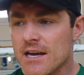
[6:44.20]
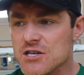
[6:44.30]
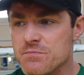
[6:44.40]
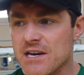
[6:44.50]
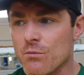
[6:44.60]

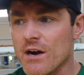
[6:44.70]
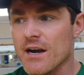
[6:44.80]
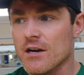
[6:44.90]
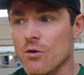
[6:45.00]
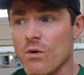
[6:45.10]
he's been
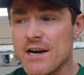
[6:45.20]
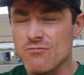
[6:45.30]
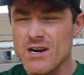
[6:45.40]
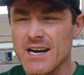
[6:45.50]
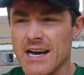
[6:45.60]
working away
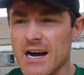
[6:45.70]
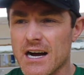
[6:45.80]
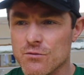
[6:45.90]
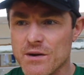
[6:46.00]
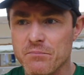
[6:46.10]
really
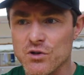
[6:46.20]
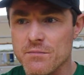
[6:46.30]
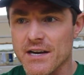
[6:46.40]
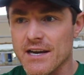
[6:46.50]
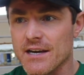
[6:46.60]
hard with Buddy
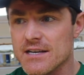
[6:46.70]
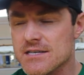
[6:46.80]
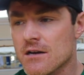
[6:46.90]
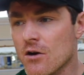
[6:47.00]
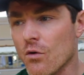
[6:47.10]
McGirt